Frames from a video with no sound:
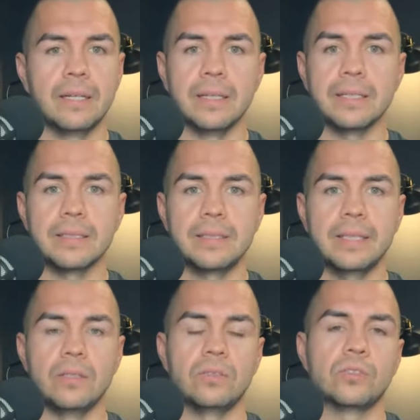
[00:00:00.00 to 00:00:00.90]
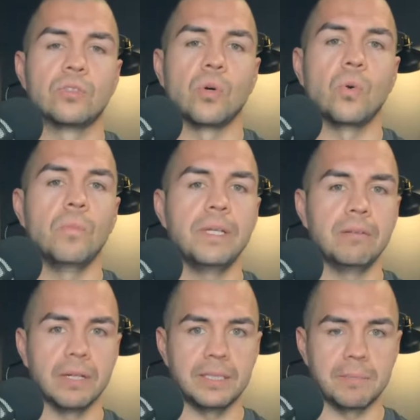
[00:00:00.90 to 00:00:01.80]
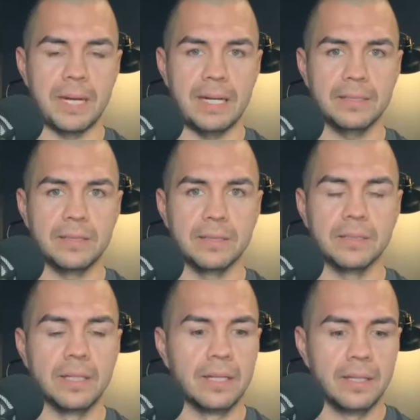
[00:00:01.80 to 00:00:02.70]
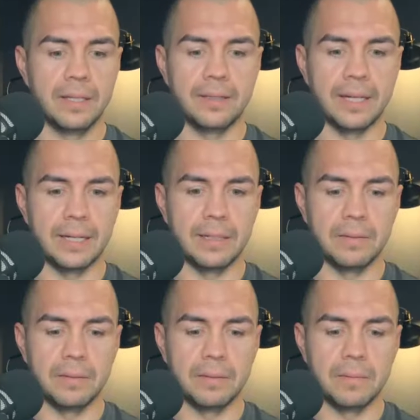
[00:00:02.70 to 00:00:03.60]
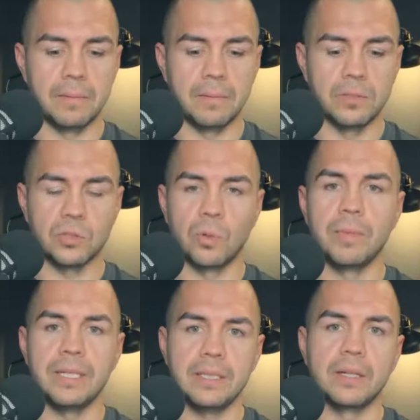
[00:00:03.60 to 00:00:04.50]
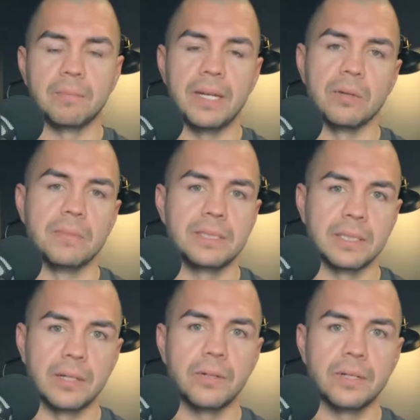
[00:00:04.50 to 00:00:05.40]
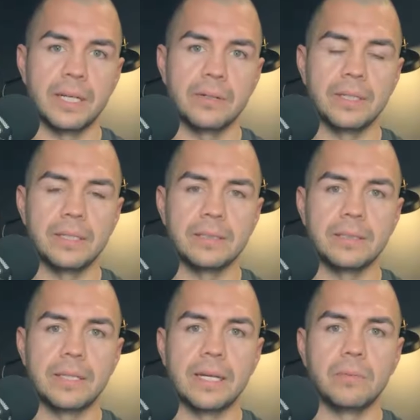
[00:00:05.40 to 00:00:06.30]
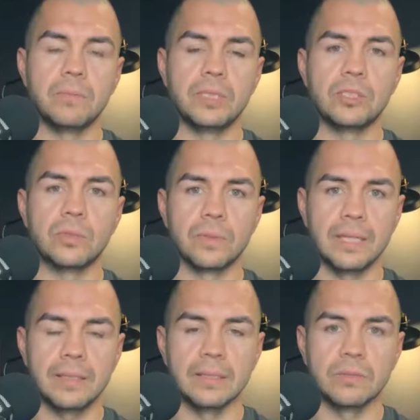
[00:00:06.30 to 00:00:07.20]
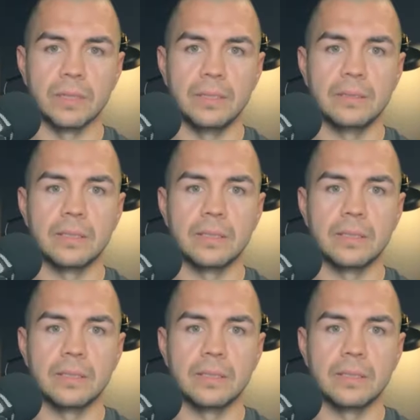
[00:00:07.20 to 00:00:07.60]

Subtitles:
And like I say, so many rites of passages that so many young men are missing out on nowadays that we just don't get this, right?